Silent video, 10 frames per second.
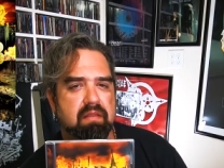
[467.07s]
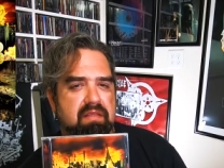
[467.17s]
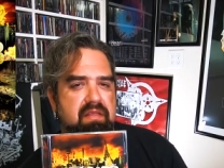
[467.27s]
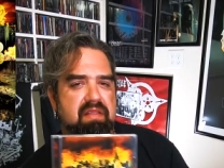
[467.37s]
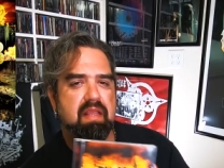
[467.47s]

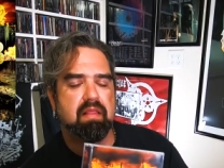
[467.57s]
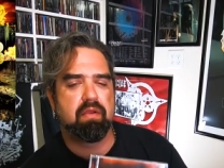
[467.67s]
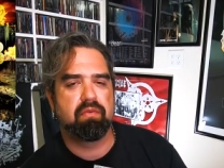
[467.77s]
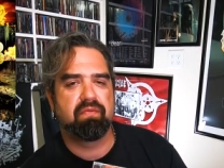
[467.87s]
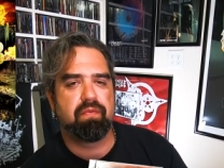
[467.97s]
This is the
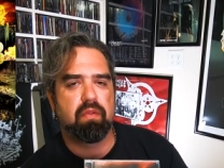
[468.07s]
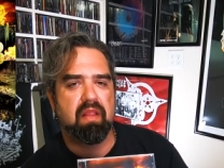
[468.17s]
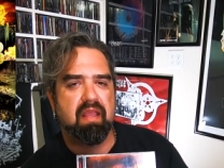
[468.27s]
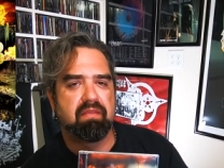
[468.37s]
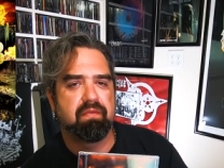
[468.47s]
lone full
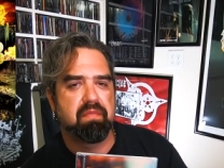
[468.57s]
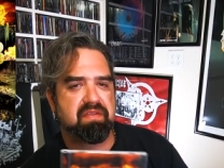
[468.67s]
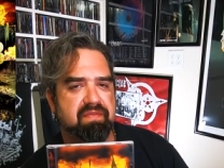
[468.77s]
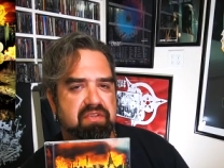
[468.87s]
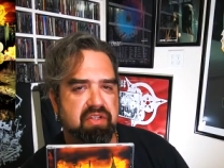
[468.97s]
length from this
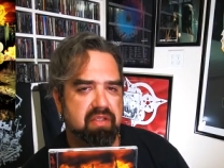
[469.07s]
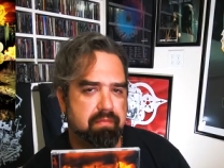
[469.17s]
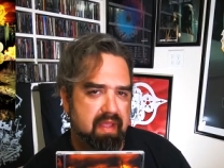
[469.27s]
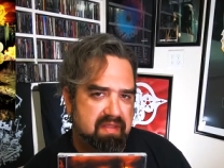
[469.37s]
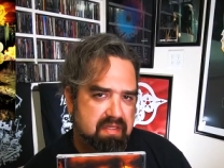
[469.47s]

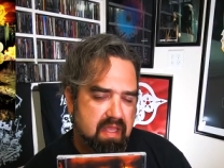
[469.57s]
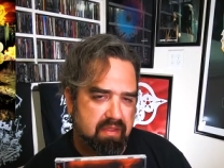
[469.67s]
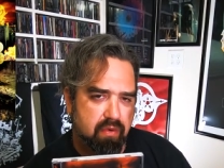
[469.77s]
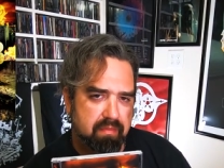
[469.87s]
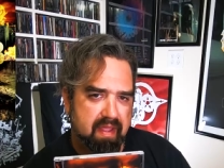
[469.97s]
Virginia-based
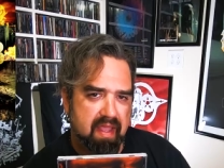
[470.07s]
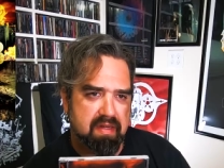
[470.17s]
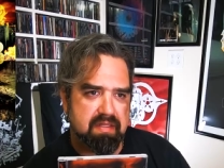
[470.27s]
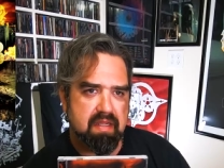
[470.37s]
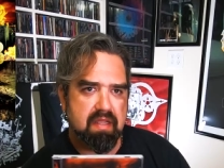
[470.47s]
deathcore band,